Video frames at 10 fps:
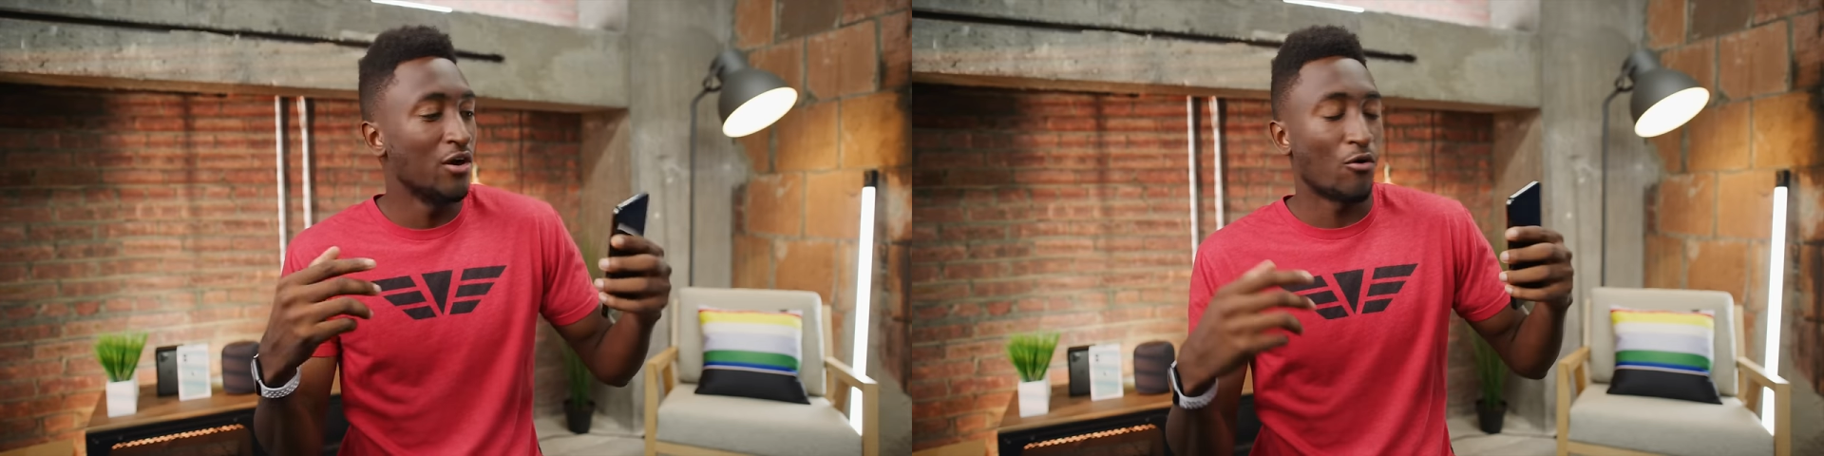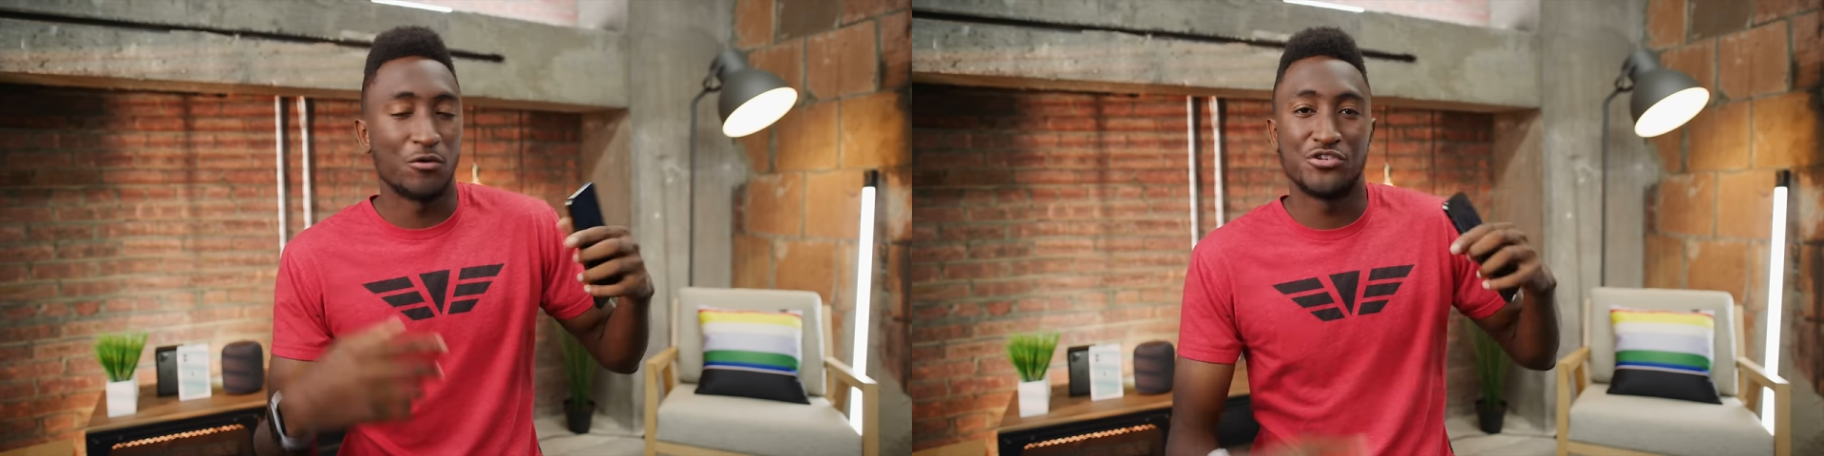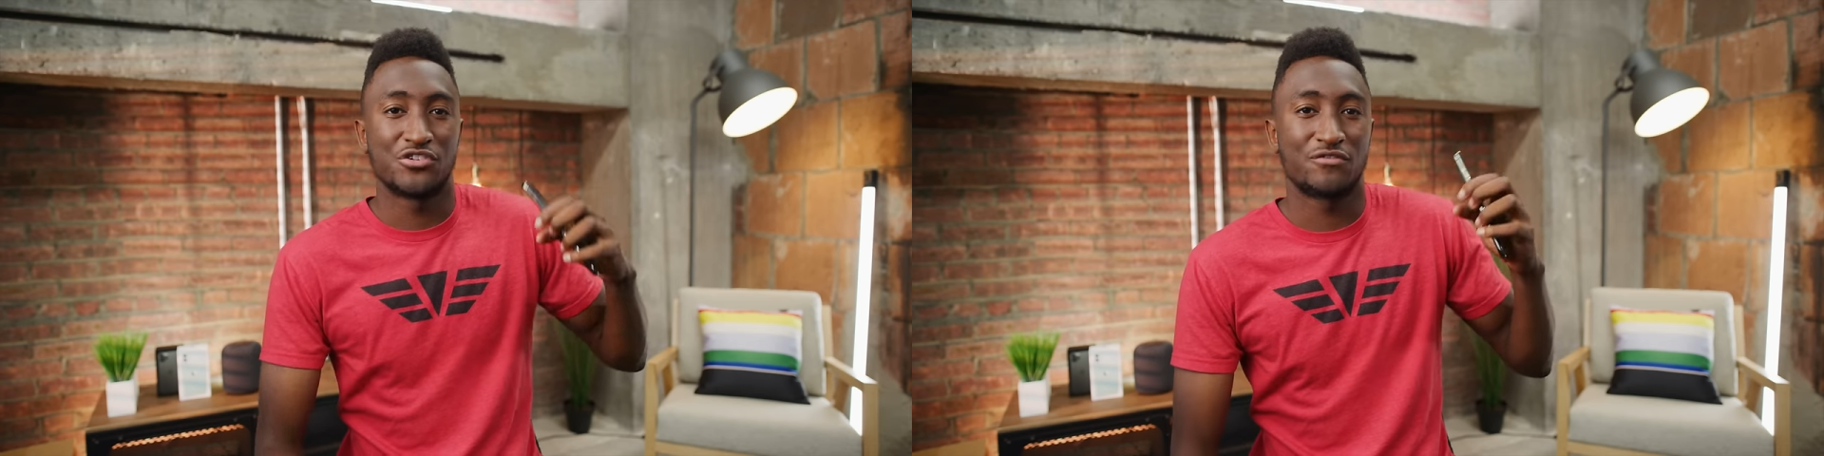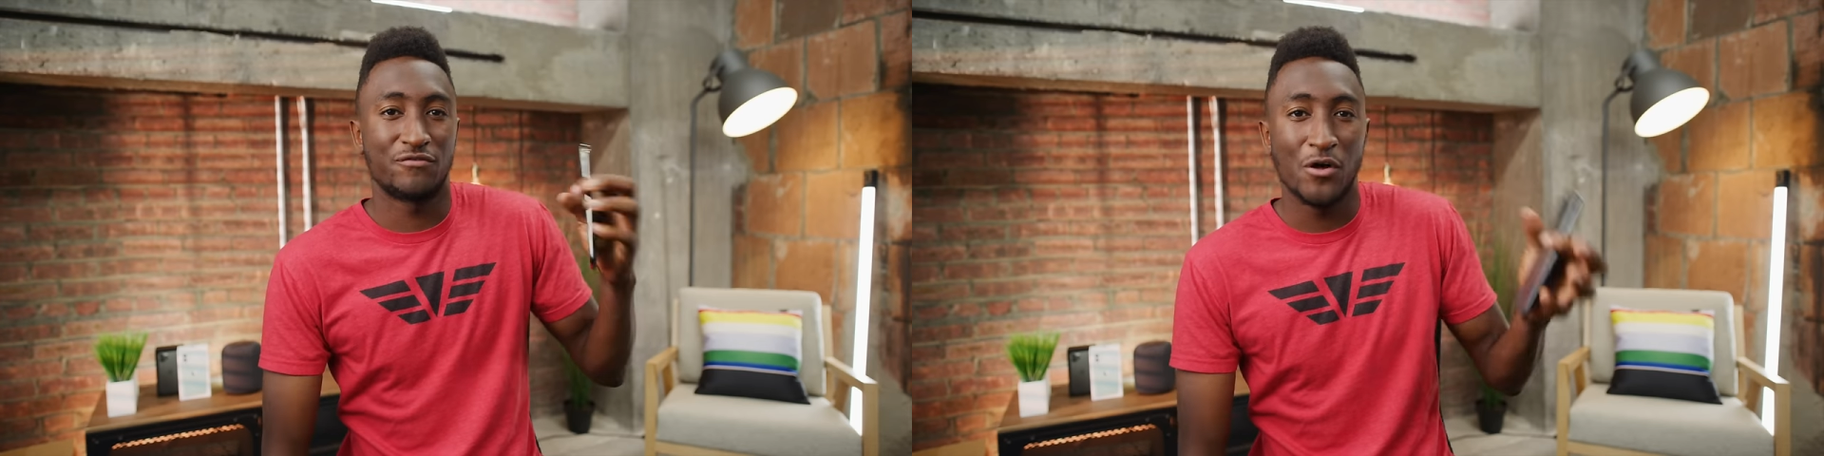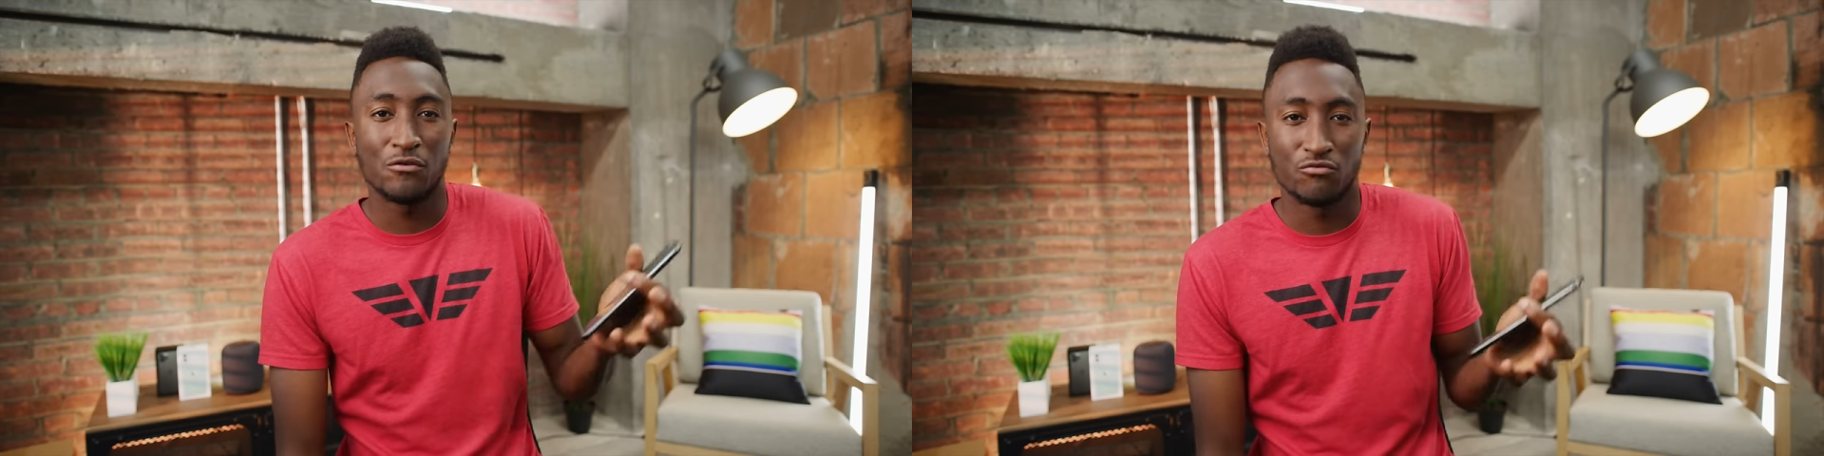or just
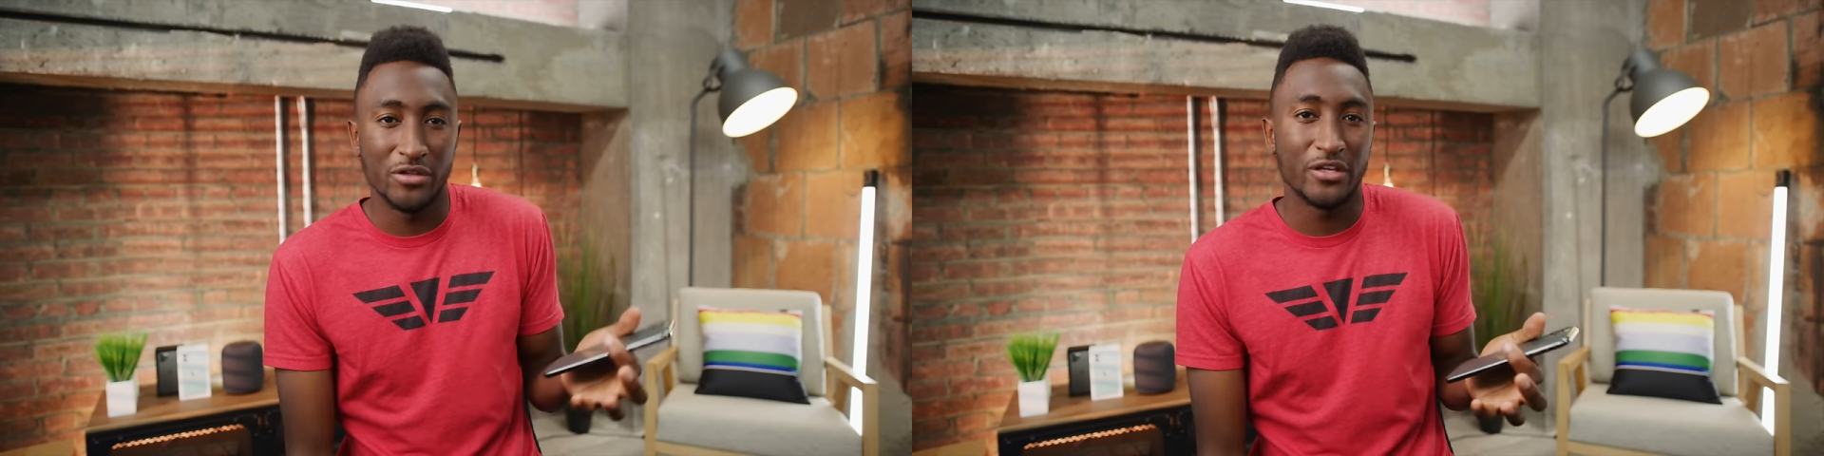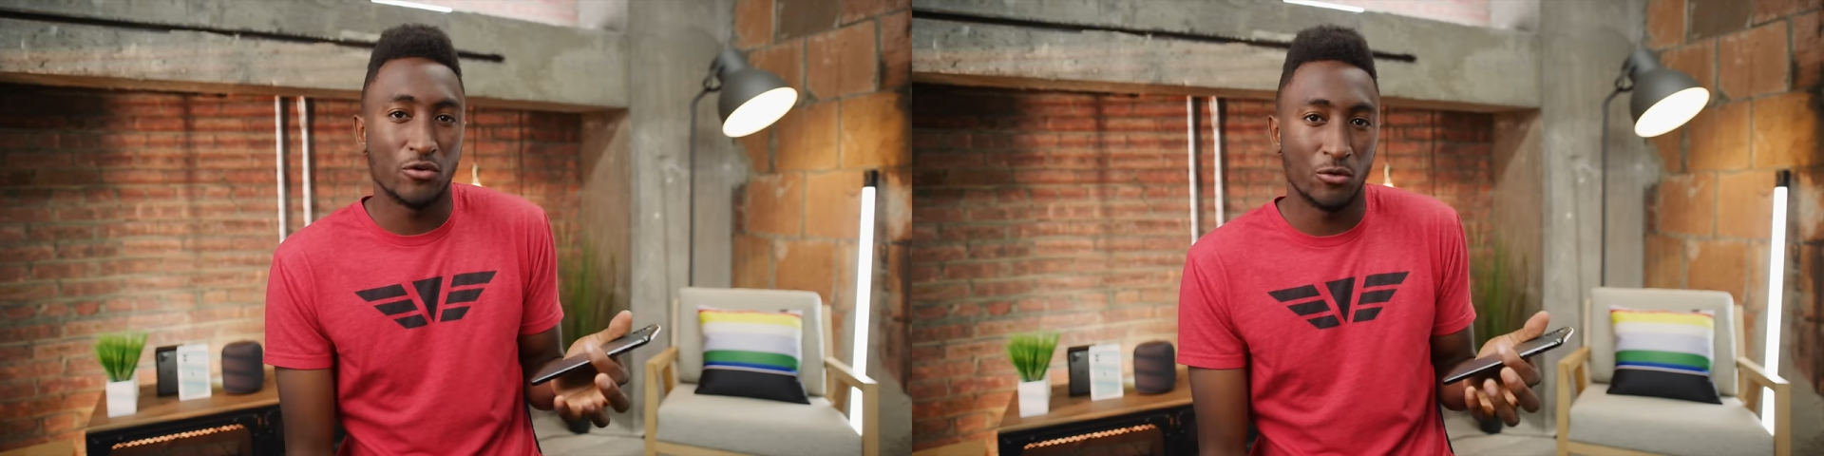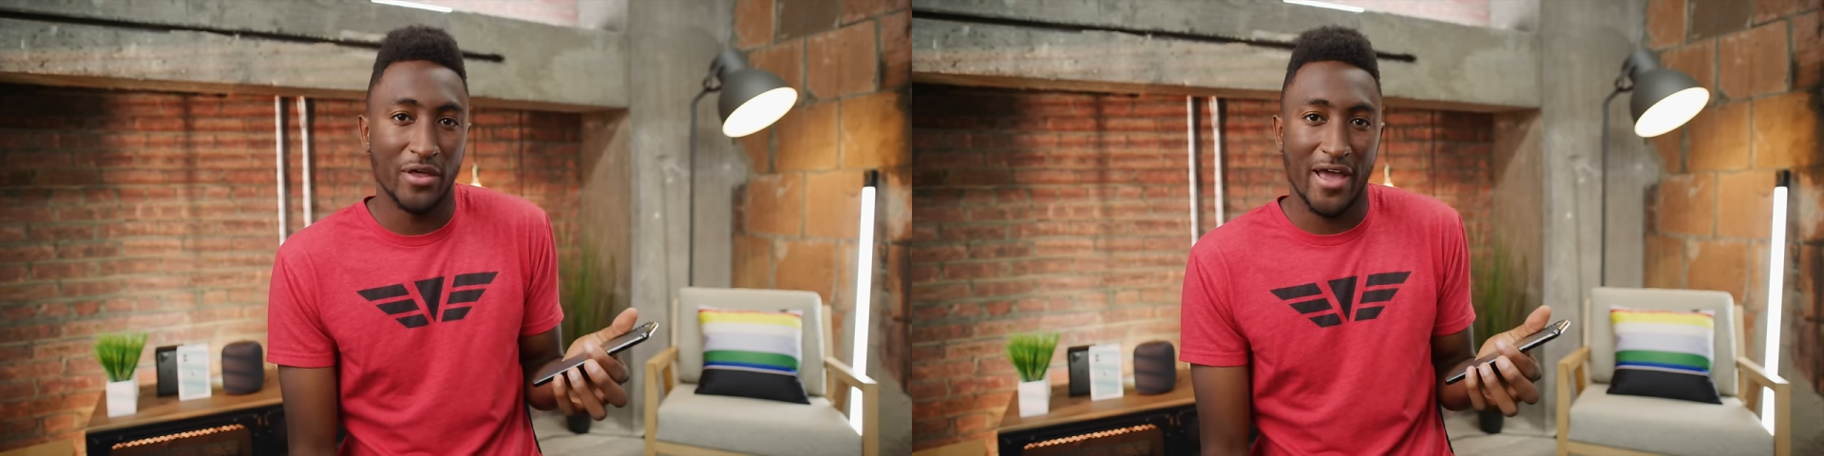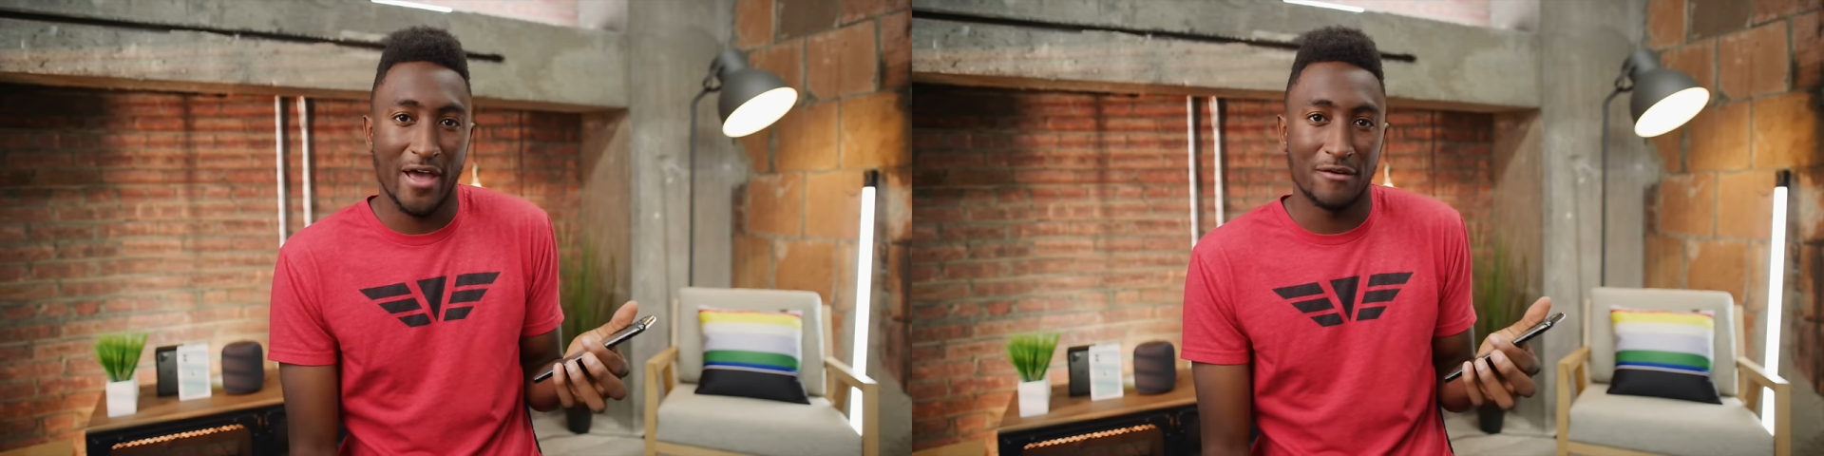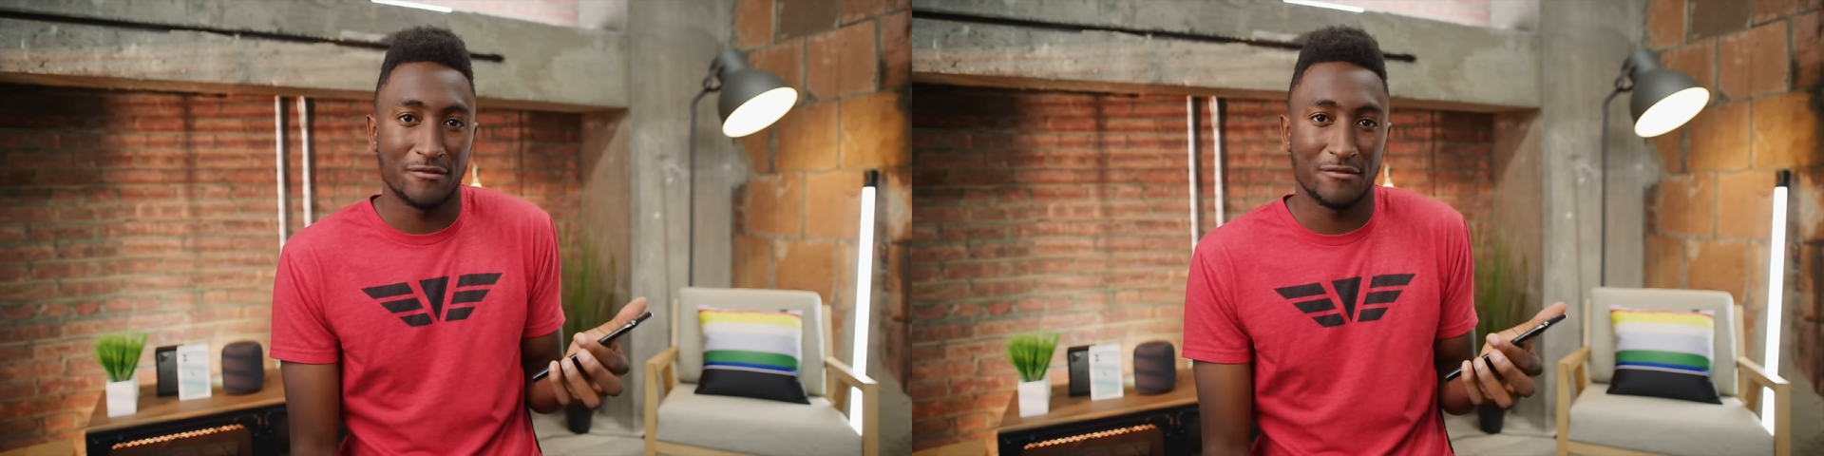felt really cool to have.